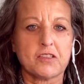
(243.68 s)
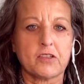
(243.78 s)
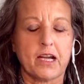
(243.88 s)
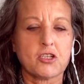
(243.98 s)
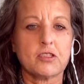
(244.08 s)
that
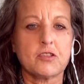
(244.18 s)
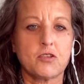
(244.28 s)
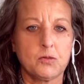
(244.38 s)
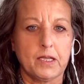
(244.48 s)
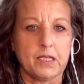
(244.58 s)
they're actually
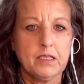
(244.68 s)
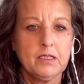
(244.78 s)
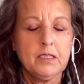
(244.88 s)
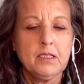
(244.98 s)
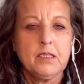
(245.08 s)
doing.
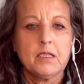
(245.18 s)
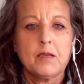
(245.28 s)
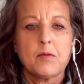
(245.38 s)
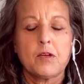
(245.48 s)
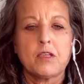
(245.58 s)

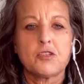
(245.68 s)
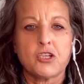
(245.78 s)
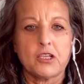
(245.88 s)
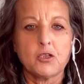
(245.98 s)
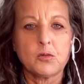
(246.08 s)

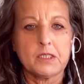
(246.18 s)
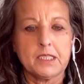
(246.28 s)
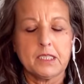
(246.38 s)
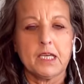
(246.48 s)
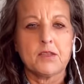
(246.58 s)

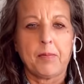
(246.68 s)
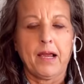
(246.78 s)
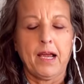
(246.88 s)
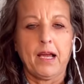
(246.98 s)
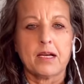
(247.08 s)
Generally, in the
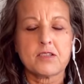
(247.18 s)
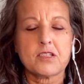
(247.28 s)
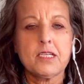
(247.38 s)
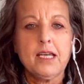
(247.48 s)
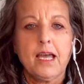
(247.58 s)
past,
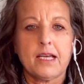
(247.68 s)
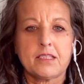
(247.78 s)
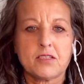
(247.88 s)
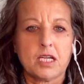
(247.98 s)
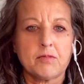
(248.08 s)
at
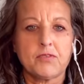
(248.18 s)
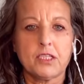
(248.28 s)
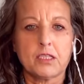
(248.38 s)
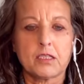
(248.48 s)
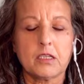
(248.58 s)
this time of
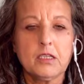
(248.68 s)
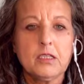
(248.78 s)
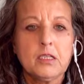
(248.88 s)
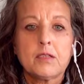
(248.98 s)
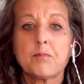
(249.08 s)
year,
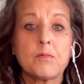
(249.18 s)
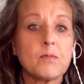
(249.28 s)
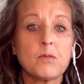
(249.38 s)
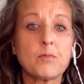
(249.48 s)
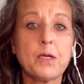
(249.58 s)

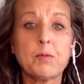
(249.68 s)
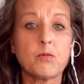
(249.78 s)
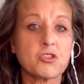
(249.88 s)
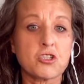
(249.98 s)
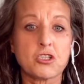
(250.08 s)
people
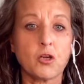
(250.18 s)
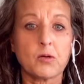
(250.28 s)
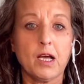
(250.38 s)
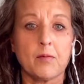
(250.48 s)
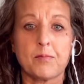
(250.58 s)
would just load
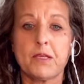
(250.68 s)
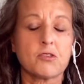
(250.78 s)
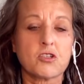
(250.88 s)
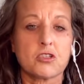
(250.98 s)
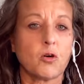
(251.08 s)
up. They would
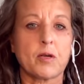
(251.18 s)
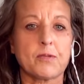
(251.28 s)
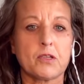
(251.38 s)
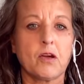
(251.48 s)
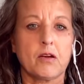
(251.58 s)
just load up
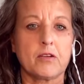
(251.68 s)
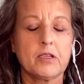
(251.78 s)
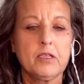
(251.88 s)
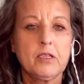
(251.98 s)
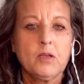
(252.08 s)
their yard
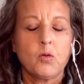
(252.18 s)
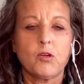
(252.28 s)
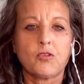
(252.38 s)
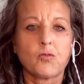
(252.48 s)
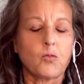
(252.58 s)

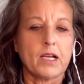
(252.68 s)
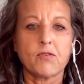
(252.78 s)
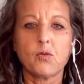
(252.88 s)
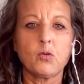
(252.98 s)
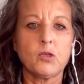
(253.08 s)
with
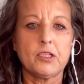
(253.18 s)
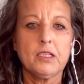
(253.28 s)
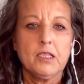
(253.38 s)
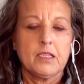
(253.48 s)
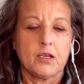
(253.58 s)
whatever wood
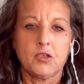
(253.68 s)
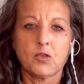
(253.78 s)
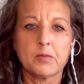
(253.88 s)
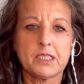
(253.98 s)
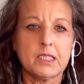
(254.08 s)
they
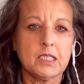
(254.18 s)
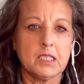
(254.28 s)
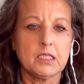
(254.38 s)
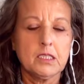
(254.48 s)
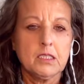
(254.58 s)
normally need